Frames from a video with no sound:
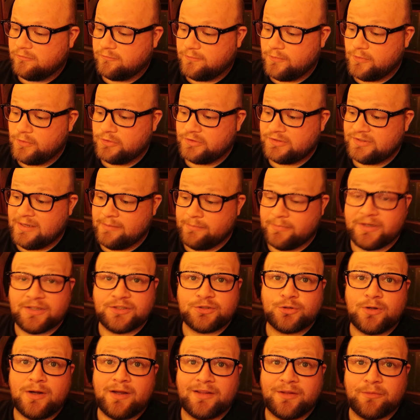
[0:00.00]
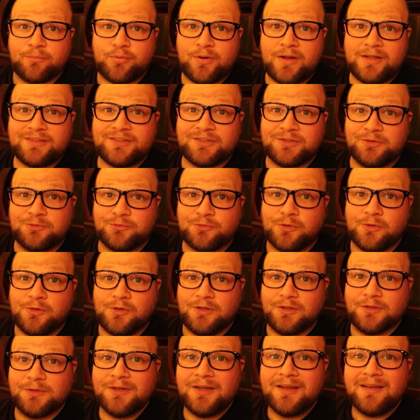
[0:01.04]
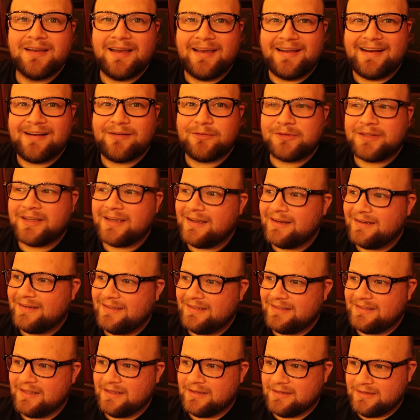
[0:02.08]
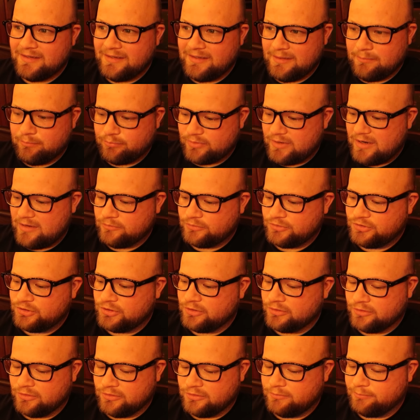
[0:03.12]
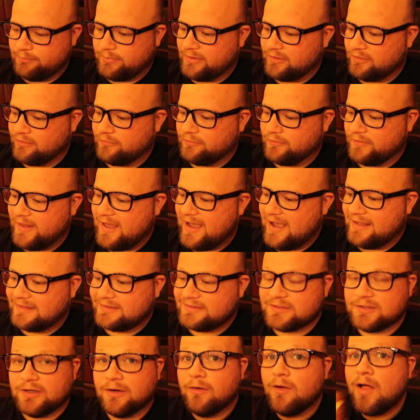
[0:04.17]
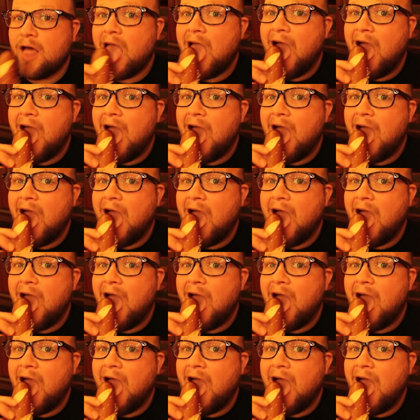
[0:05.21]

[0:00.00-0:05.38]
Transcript: First, I'm going to try the pretzel roll, and I don't think I need the brown sugar butter for that, so.